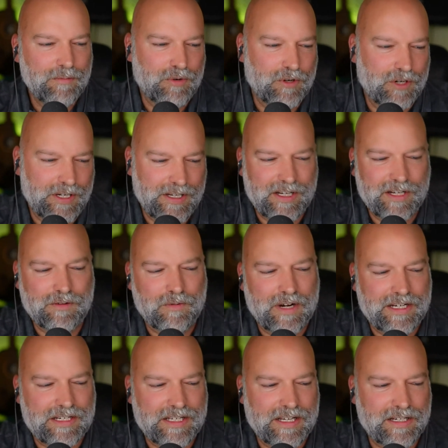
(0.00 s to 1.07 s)
Put it in the
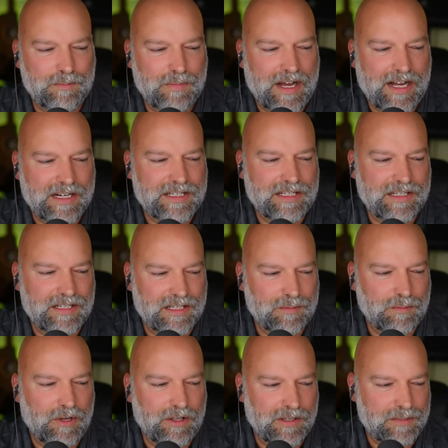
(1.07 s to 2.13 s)
right size box that's as
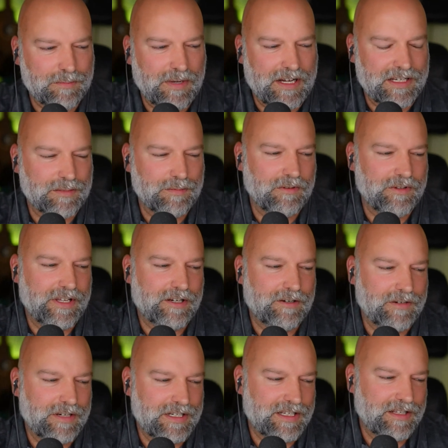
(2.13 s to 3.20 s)
small as possible that
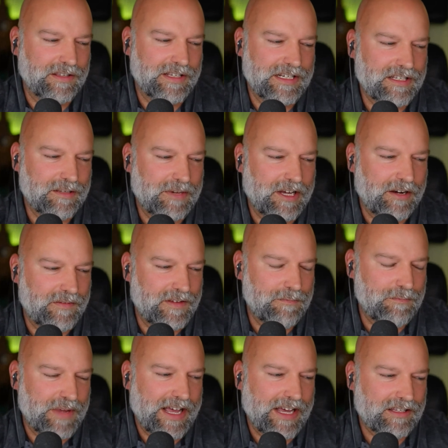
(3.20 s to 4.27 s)
creates the least amount of
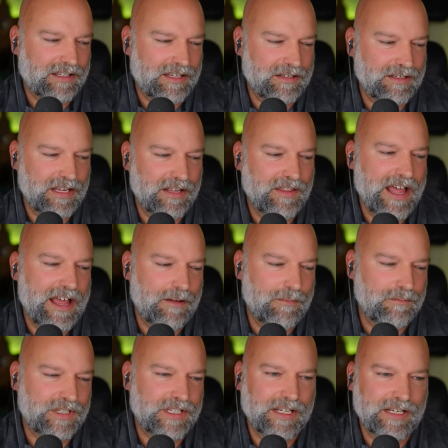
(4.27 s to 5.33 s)
impact to
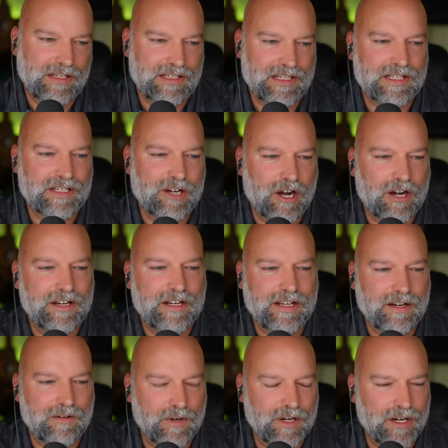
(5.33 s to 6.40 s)
them to discard and
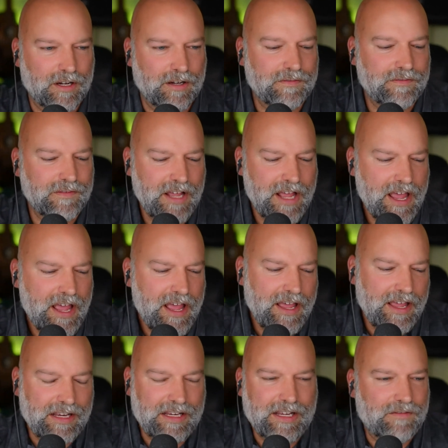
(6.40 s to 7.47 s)
get rid of
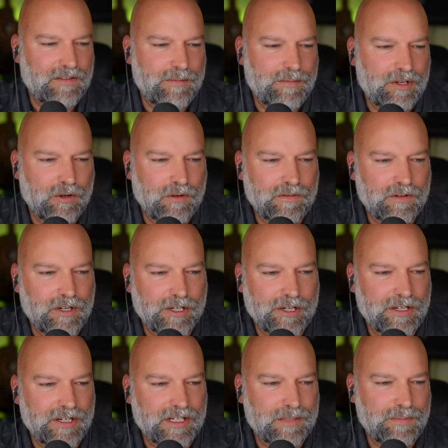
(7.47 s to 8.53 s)
and give them an overall
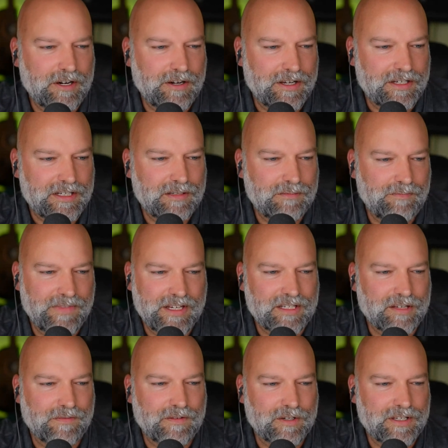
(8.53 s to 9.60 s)
good experience.
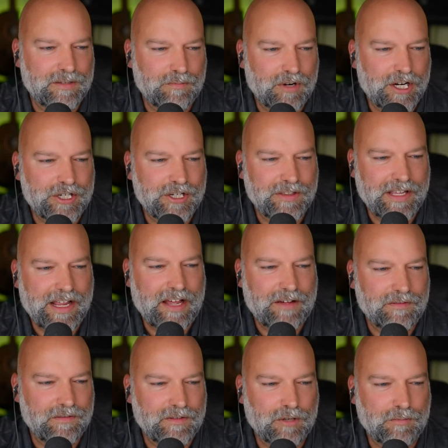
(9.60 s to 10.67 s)
It's the first impression they
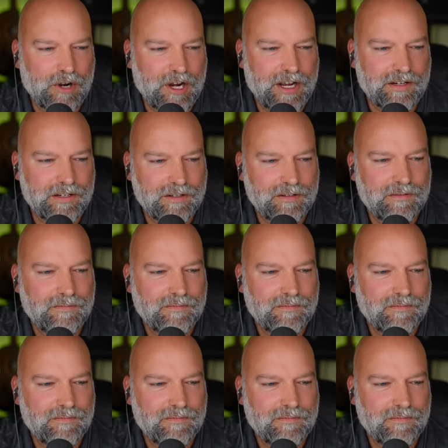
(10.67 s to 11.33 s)
have of your brand.